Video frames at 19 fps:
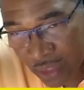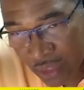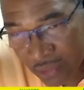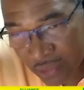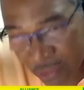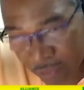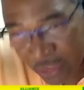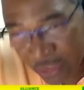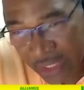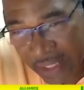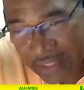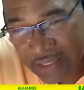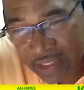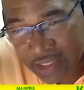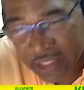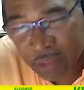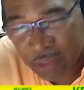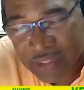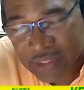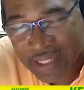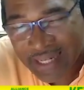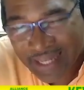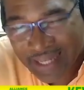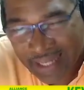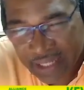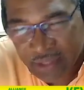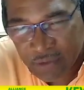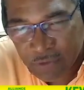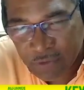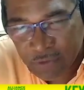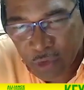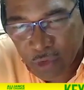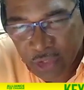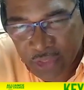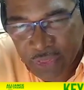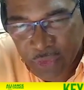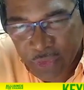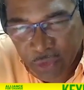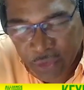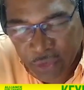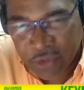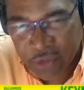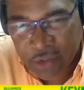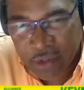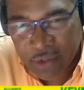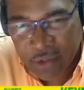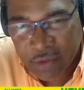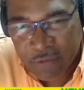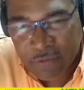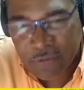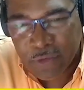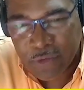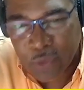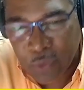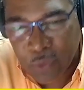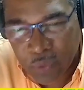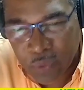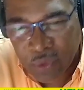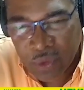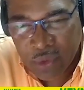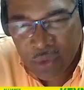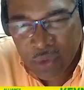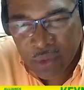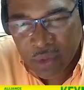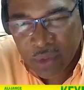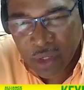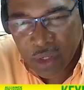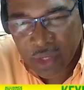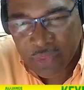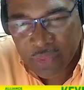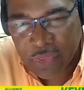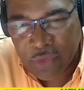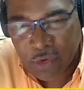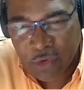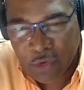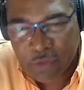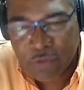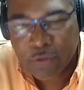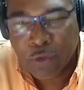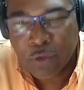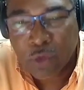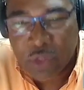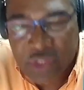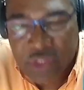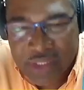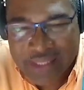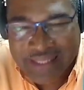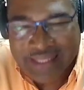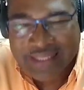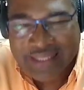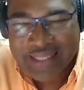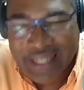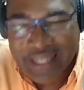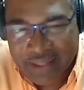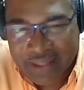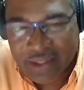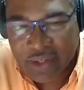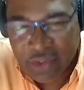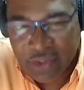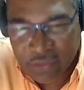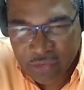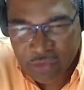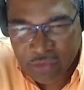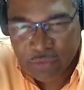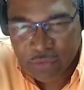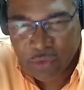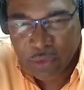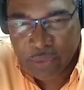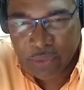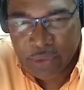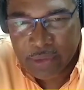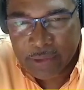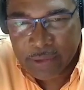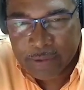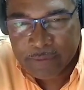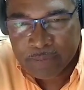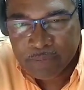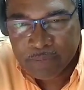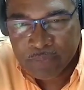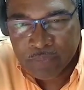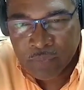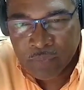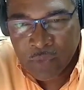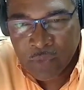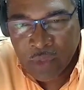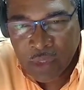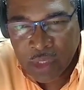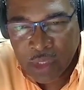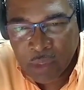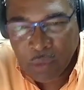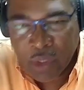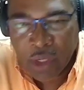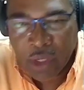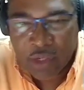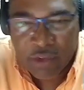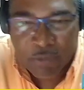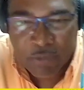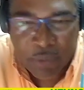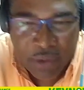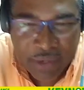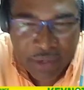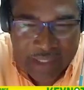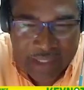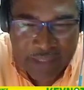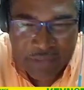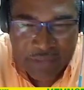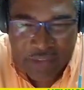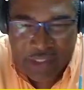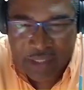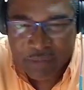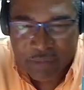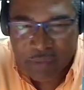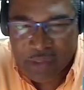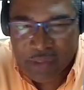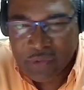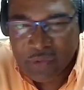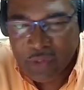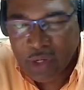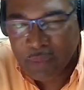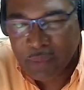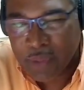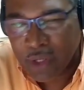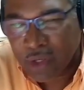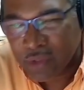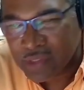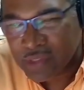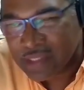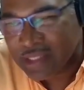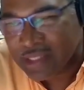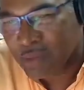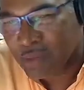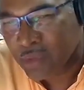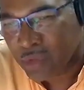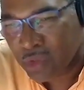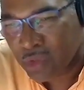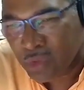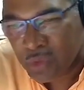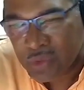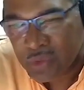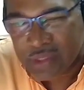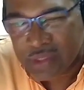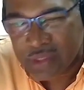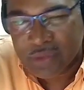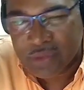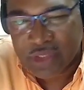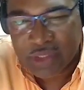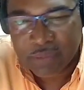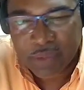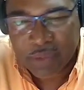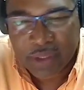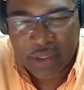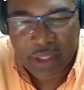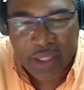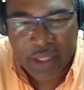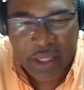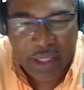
They realized that there was a need for a third view, a third force to take the country forward. There were a lot of progressive statements were coming out. Starbuck News, which had been